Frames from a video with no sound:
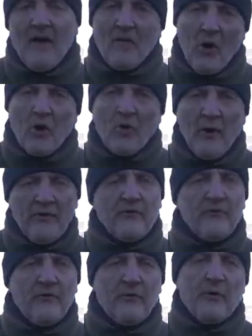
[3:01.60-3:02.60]
I've got a
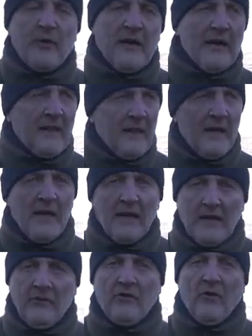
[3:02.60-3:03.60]
question for you, and that
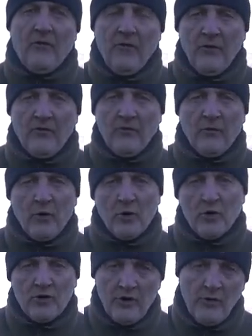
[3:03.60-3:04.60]
is, first of
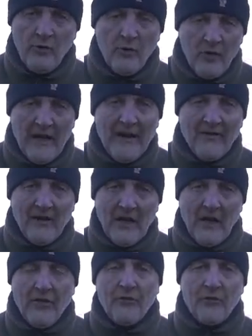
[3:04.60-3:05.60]
all, do you carry
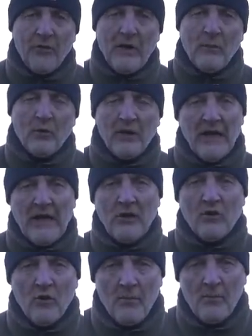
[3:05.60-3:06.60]
a three-wood in
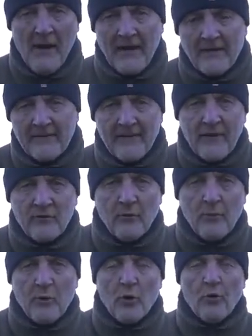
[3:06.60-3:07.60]
your bag
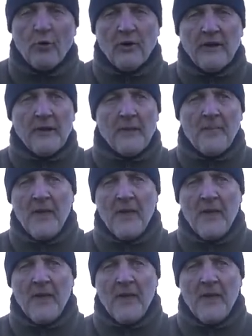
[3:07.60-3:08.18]
setup currently?